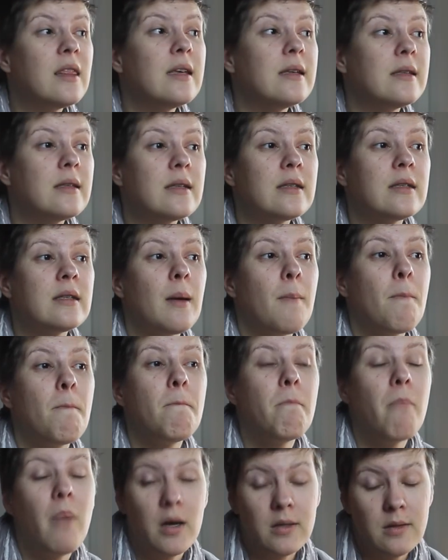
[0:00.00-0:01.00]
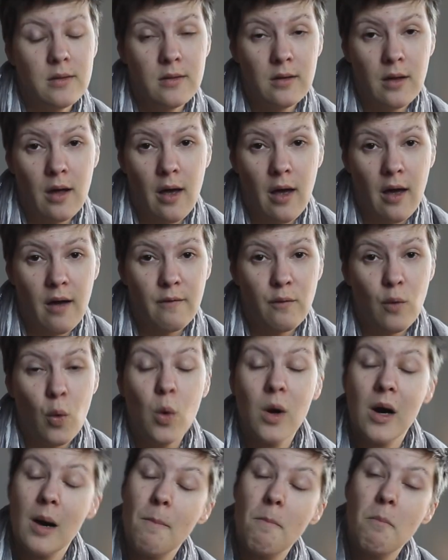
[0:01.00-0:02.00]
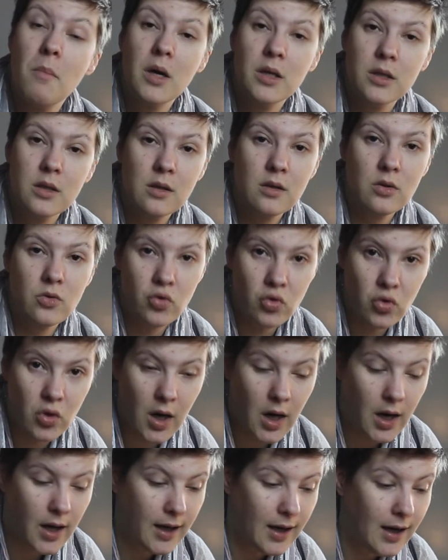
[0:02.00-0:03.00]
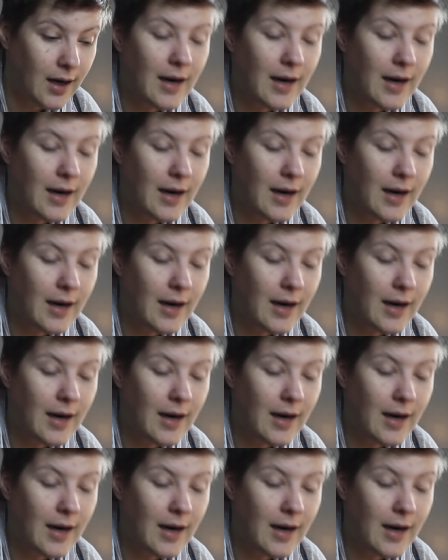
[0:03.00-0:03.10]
this is a must-have or a must-try,